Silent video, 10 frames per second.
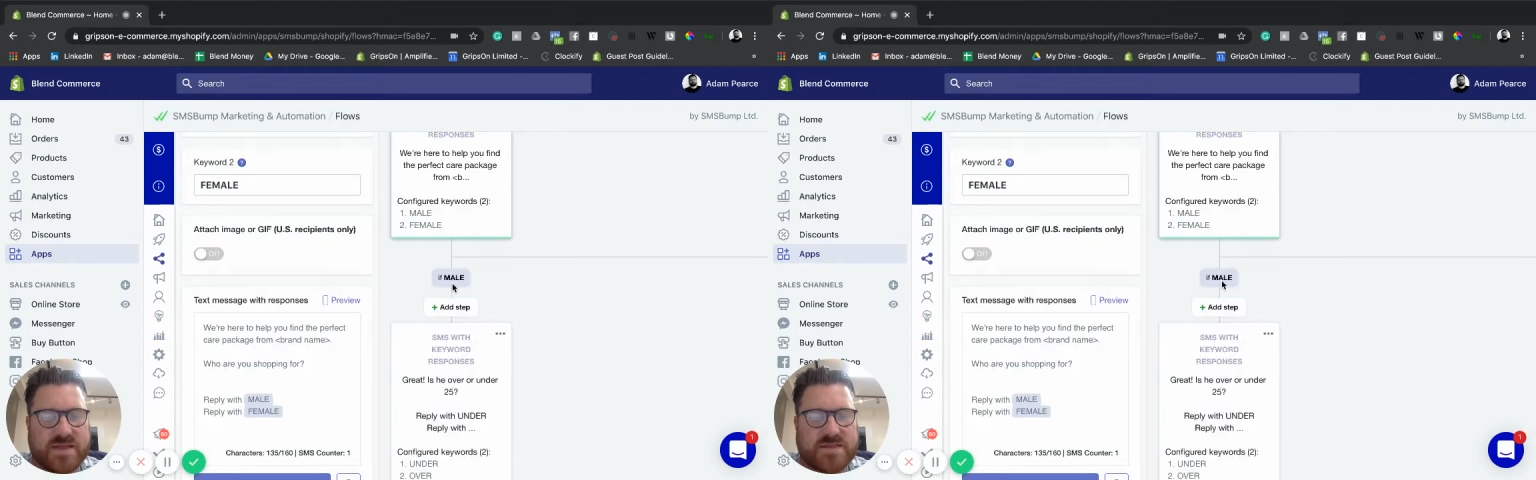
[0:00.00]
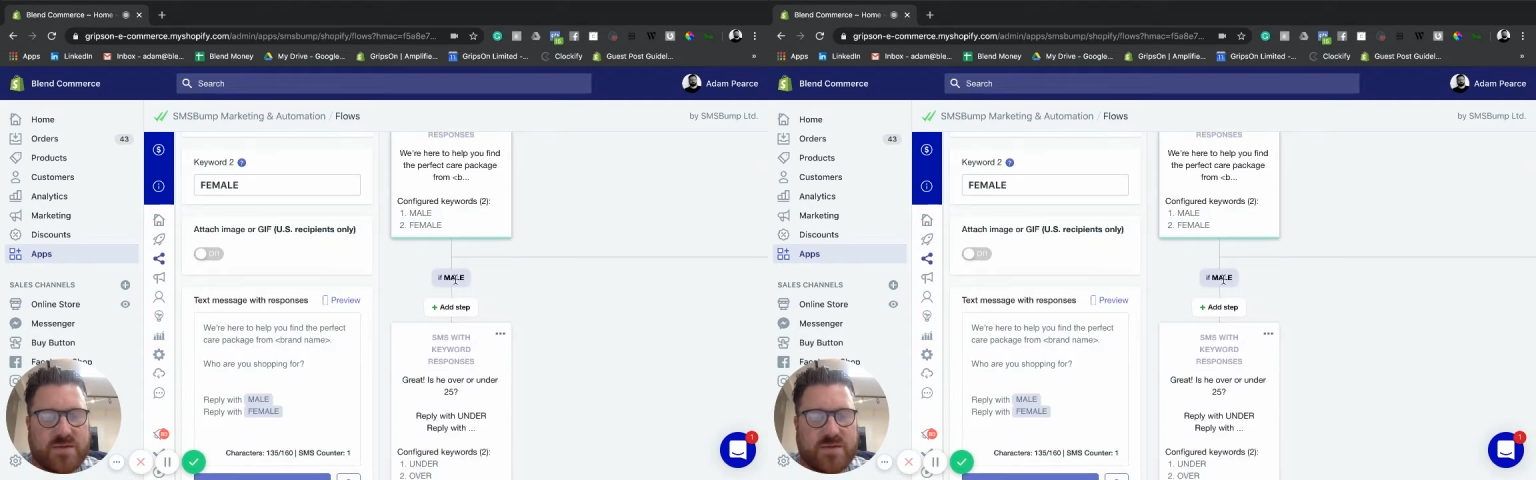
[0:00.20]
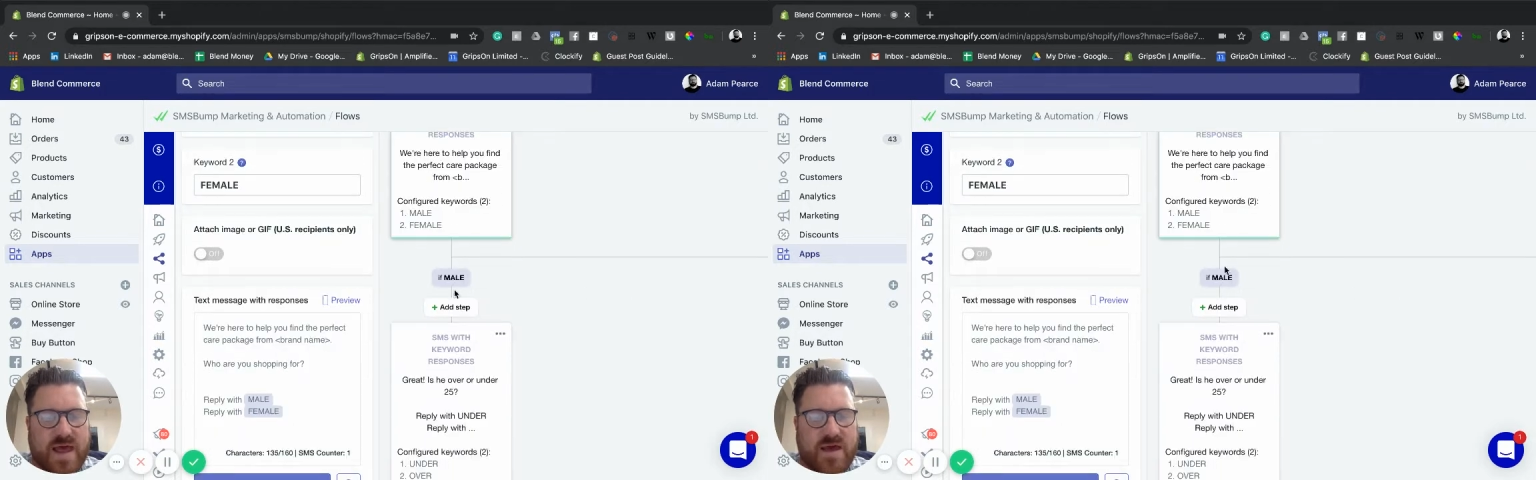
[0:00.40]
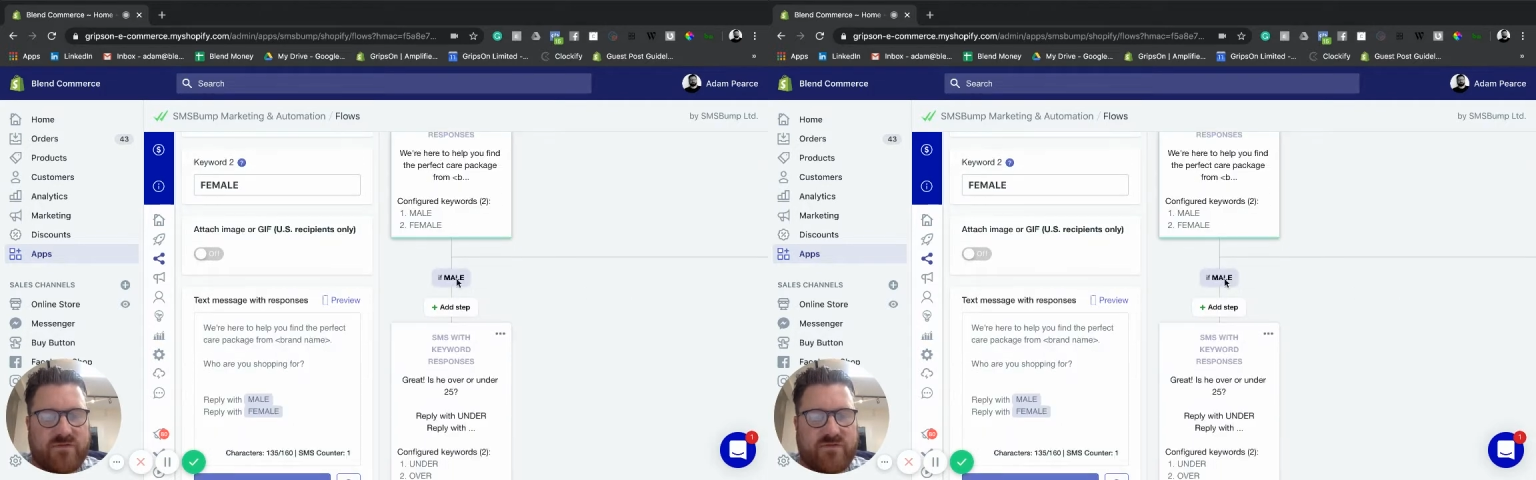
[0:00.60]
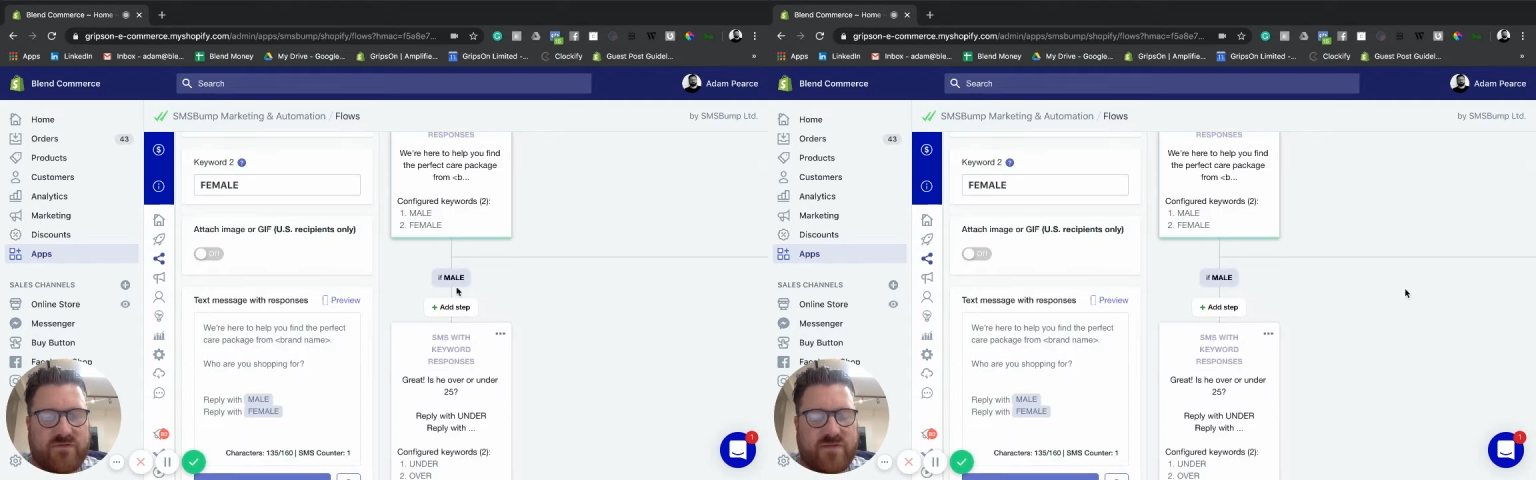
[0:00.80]
So we have
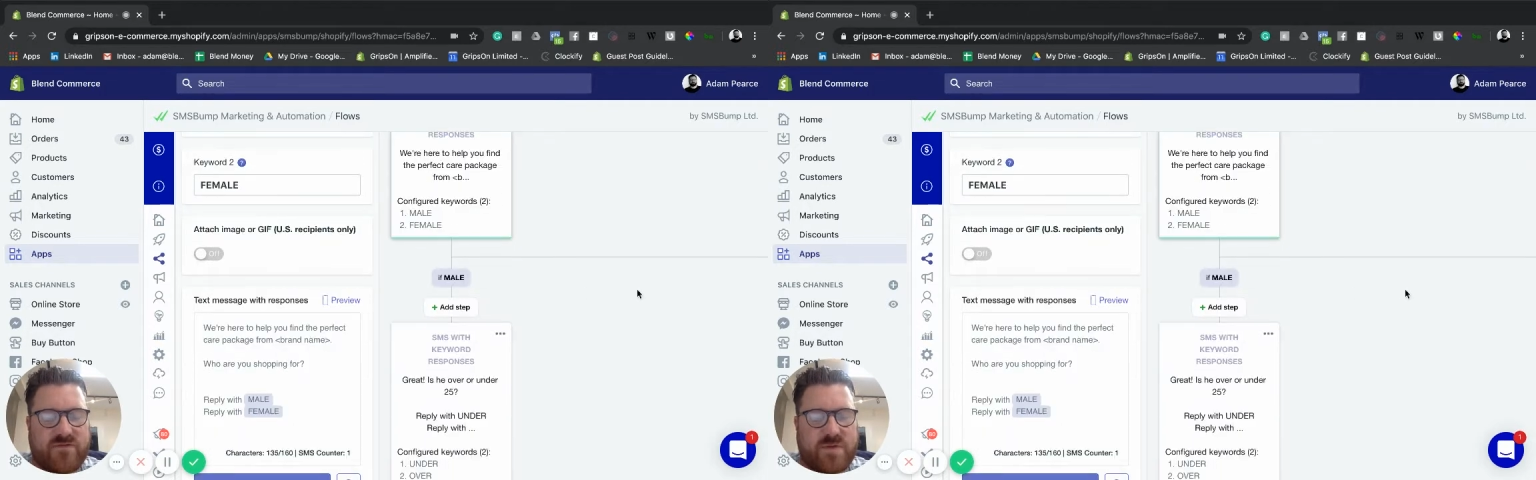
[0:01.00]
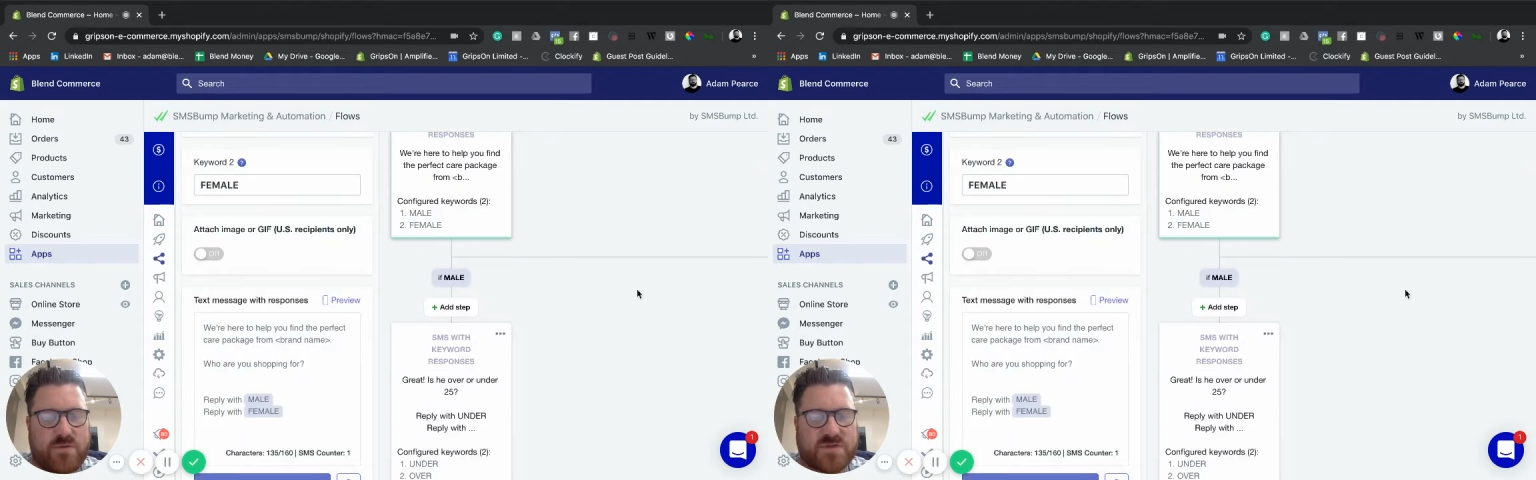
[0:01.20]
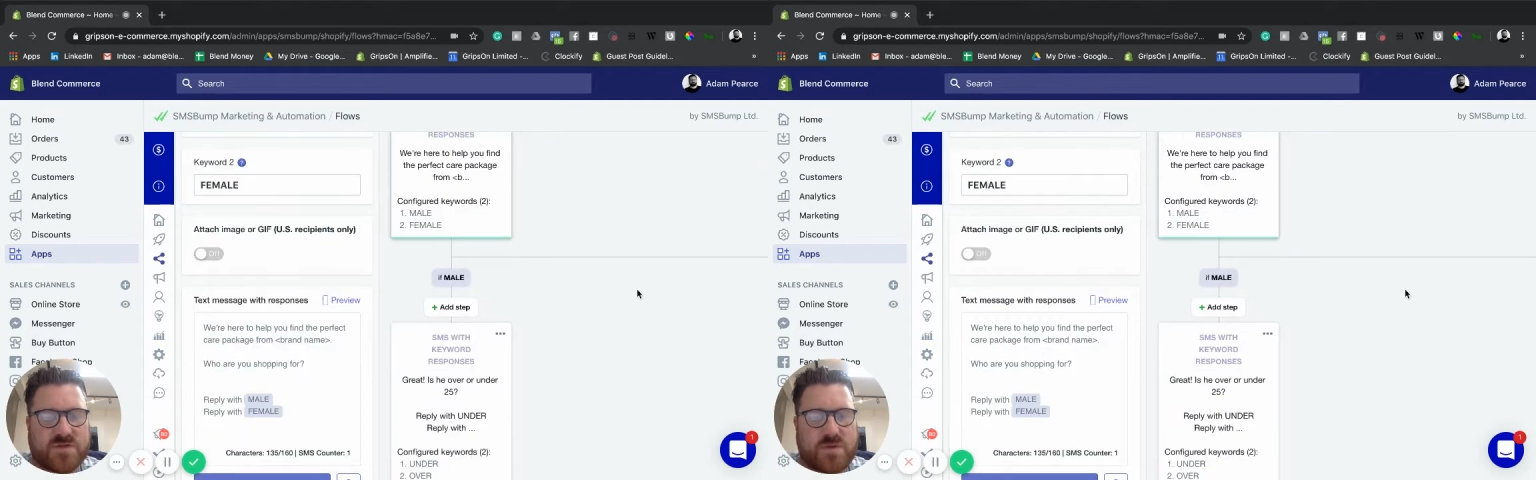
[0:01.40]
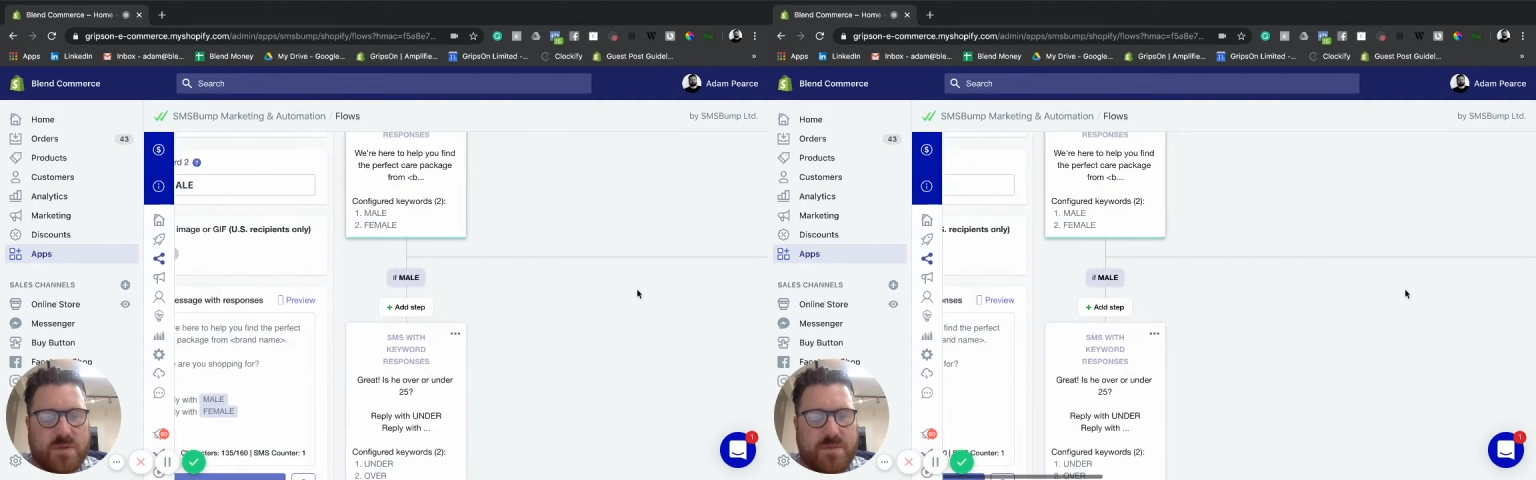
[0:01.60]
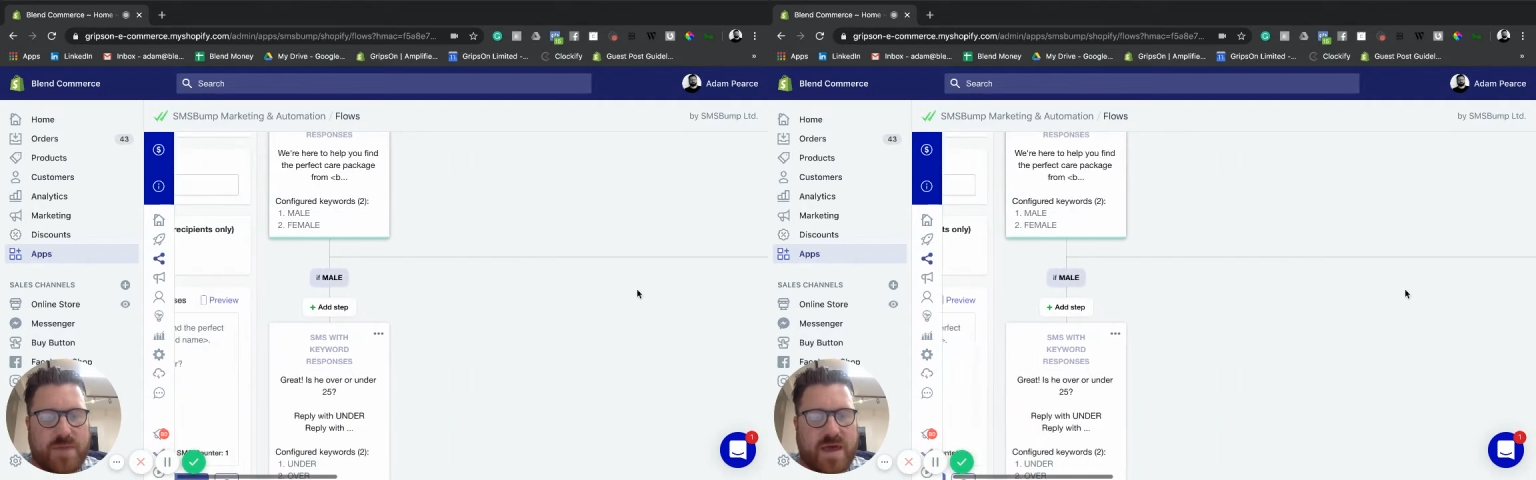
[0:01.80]
if people respond
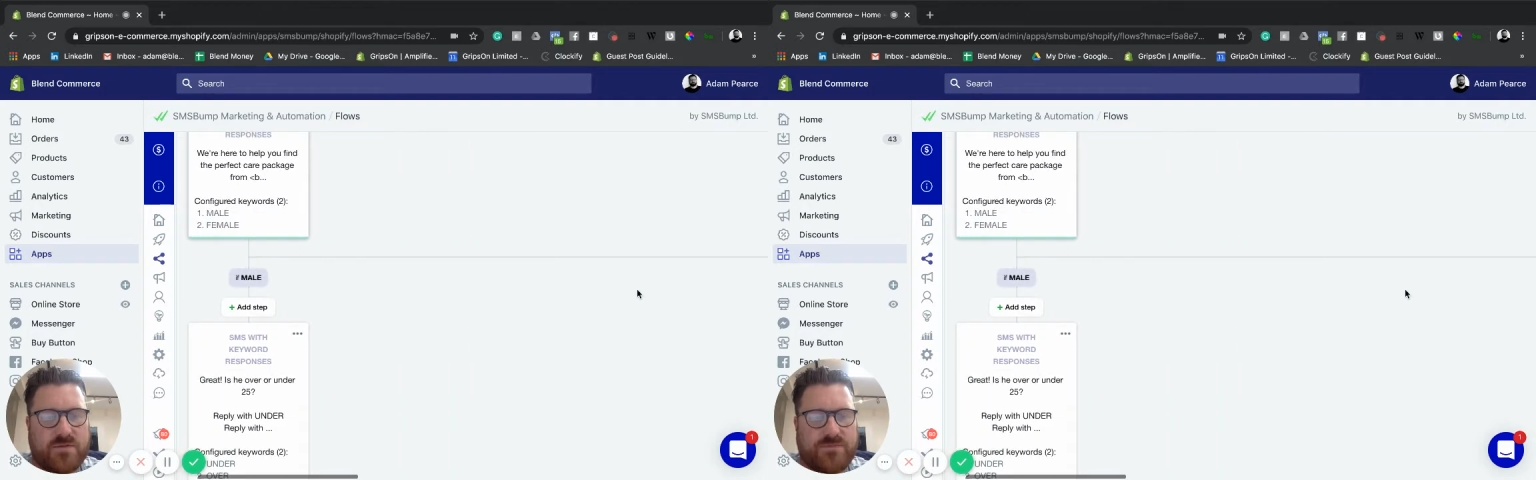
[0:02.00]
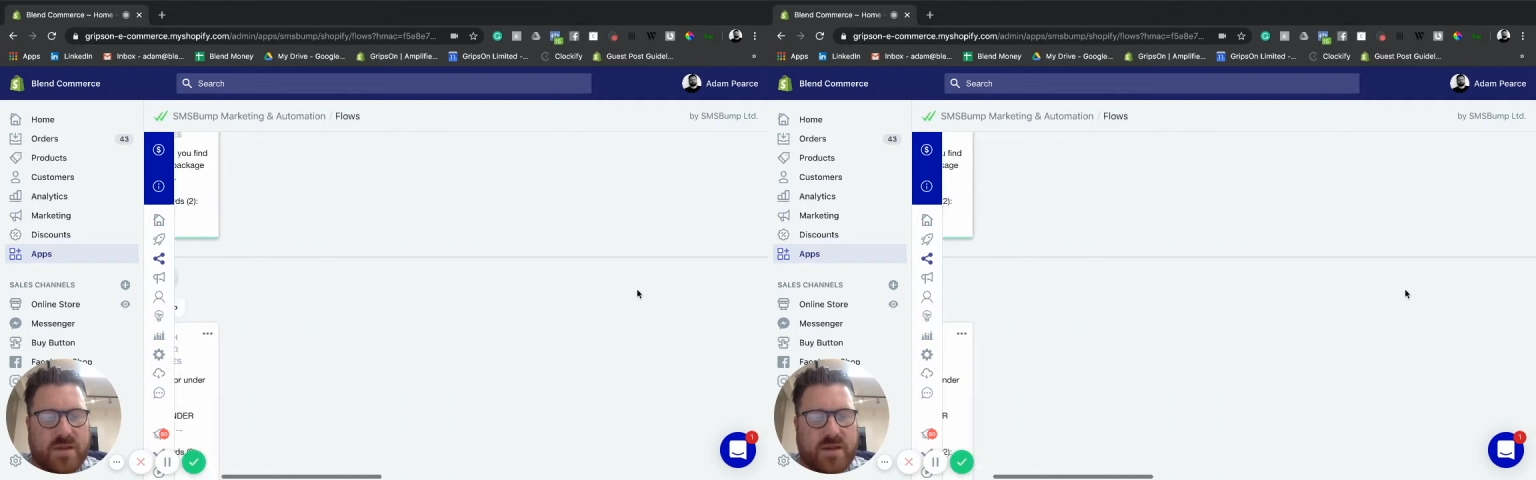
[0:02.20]
male,